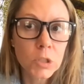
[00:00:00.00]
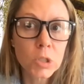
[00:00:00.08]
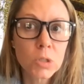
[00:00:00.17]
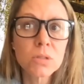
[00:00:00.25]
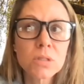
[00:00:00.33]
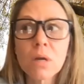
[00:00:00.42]

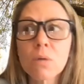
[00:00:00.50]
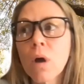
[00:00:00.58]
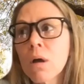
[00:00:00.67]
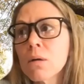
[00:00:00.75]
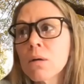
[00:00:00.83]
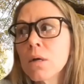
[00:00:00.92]
who say,
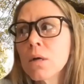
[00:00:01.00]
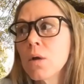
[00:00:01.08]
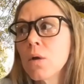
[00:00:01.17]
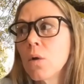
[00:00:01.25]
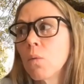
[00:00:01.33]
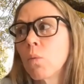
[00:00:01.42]
well,
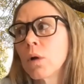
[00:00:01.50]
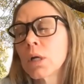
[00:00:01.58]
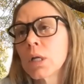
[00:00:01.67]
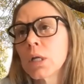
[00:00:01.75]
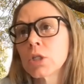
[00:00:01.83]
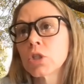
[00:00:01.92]
we're
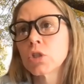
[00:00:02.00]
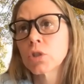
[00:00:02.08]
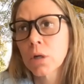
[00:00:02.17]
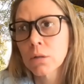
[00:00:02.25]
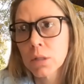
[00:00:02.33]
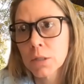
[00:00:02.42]
going to
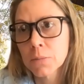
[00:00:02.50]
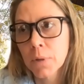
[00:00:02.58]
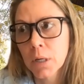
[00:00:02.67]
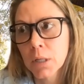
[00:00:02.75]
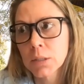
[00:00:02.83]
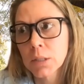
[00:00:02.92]
start this
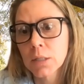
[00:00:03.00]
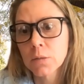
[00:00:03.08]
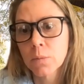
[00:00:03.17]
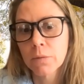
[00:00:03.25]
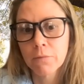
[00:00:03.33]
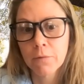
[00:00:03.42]
process
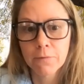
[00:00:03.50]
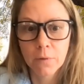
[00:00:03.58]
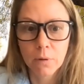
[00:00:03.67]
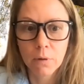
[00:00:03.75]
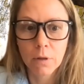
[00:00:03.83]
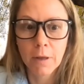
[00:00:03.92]
with
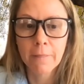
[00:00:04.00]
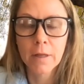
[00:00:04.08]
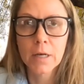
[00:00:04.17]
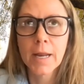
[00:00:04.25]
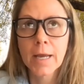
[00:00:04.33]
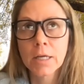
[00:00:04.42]
referral. And
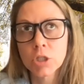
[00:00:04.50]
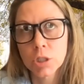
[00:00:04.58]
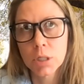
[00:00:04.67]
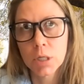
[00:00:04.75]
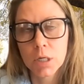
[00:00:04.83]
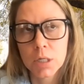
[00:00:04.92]
then next
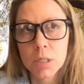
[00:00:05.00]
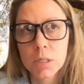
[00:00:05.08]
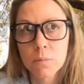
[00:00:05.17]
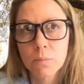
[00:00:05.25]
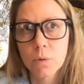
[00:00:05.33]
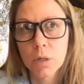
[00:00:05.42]
year
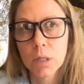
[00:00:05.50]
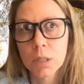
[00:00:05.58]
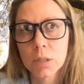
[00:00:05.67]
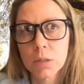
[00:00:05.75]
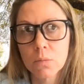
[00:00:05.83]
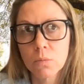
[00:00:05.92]
we're going
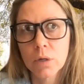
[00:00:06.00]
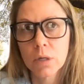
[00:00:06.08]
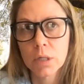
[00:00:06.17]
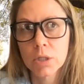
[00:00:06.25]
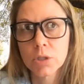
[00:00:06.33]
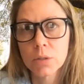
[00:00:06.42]

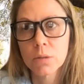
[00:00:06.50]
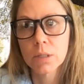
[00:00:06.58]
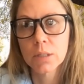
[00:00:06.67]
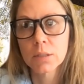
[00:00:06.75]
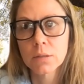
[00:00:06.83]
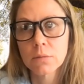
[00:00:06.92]
to do
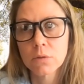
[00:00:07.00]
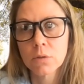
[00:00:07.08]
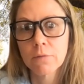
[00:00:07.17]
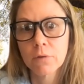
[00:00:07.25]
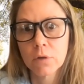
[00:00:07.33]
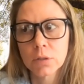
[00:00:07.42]
this
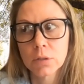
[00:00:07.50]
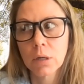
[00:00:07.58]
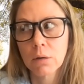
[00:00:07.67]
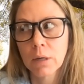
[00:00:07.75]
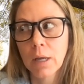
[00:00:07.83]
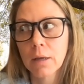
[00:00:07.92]
universally.
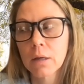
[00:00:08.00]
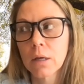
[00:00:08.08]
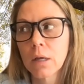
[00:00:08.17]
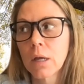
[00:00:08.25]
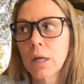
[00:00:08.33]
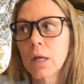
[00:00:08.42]
Okay.
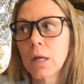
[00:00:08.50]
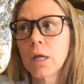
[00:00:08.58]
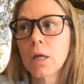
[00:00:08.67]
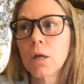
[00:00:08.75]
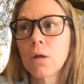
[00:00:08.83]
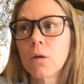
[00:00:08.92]

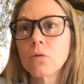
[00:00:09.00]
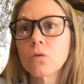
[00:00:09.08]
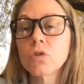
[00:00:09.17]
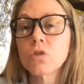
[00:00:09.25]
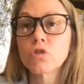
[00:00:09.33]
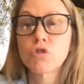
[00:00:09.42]

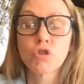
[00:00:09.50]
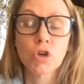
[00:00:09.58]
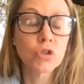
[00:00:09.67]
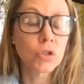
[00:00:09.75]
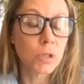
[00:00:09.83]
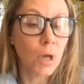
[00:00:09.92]

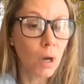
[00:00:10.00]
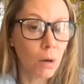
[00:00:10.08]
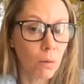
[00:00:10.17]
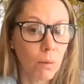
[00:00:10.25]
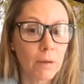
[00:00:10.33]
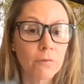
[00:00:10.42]
Just
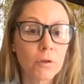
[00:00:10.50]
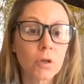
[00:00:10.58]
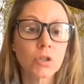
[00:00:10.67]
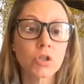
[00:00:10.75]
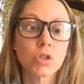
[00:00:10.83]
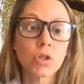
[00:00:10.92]
know if they're
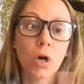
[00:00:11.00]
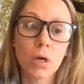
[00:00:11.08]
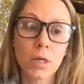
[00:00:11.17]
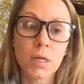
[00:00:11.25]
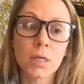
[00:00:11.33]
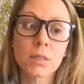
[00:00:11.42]

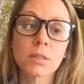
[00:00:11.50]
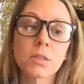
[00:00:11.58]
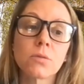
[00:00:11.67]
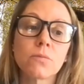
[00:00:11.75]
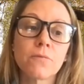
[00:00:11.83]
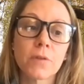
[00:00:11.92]
starting
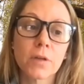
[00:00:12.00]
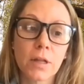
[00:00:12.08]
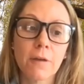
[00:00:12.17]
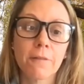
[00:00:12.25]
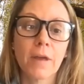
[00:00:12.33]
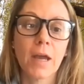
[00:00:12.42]
to fill out the